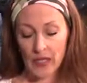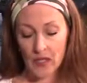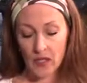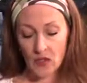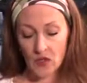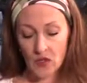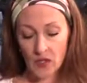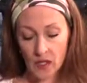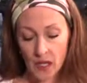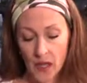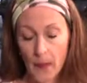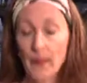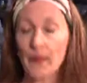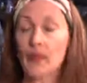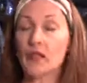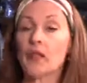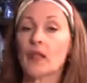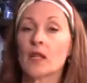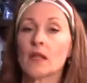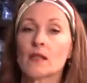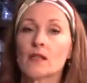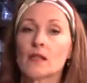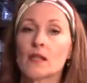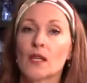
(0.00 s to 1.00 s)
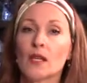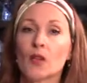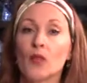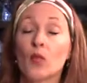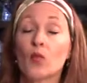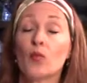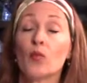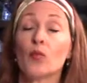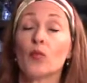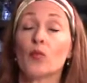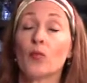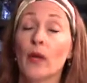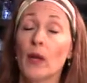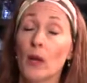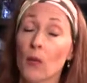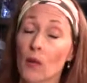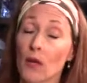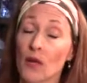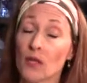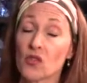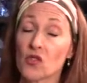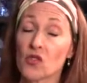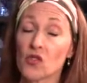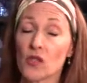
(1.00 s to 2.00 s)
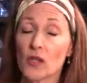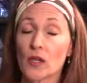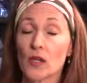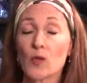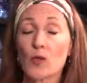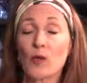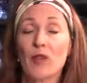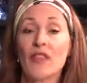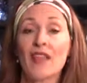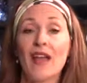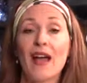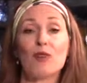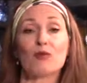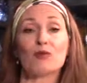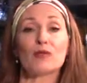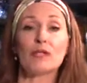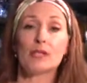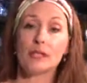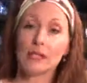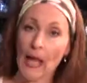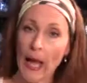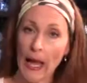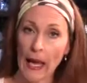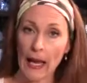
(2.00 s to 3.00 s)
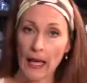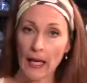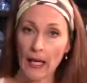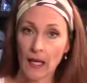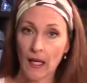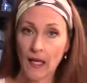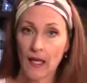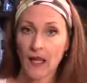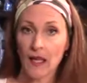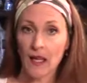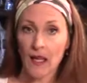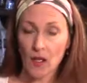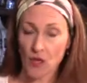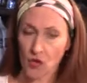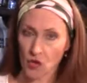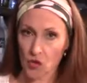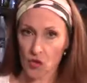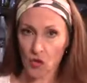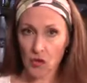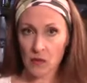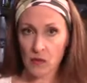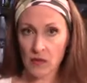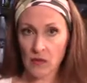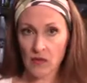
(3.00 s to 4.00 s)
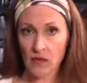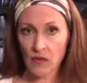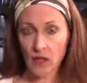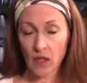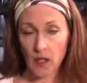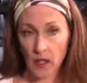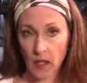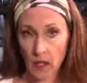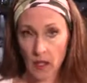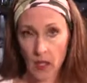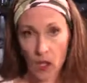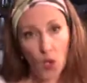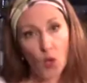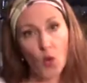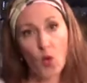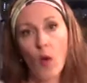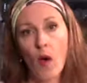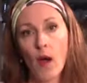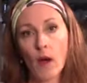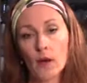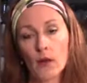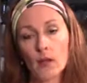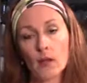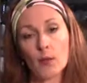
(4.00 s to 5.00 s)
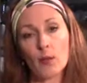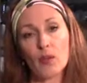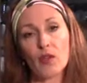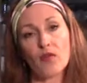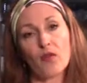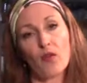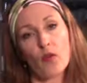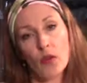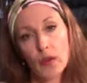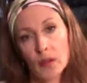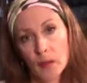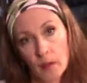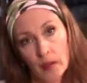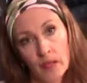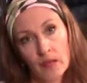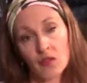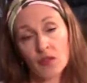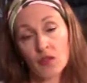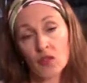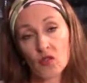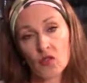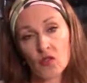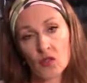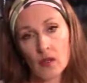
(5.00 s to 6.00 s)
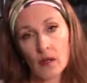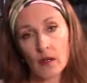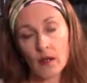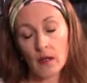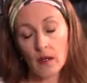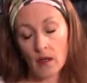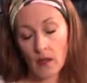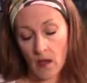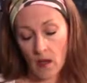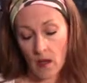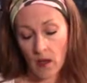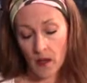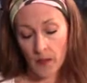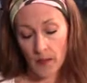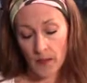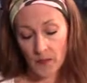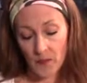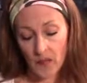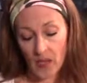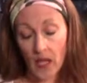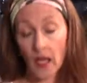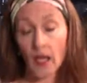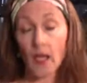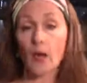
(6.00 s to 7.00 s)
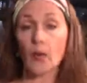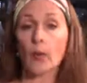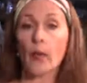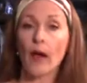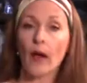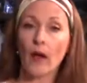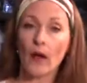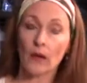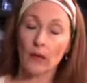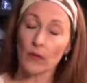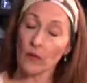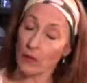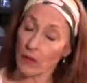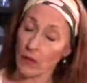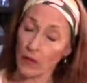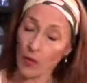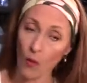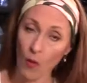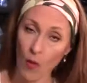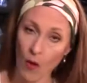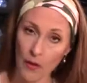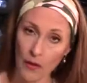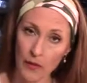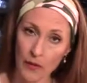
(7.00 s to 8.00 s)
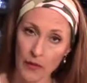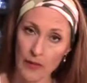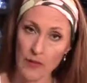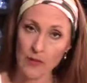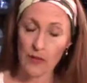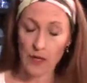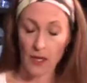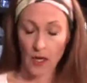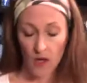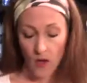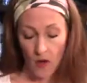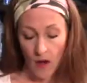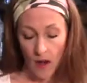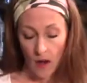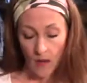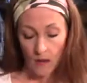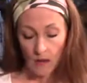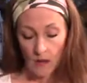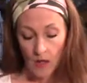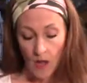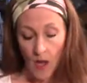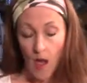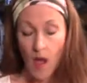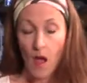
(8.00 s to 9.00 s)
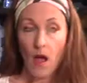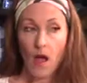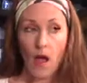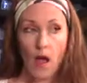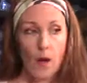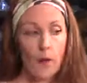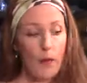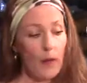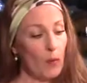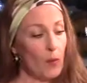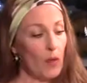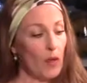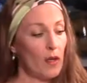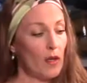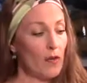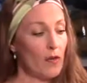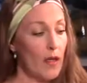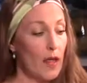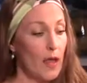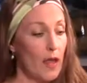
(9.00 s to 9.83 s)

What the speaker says: there's a couple things that you may want to start with outside in terms of cleaning your water before you even start thinking about the water inside your house. And one of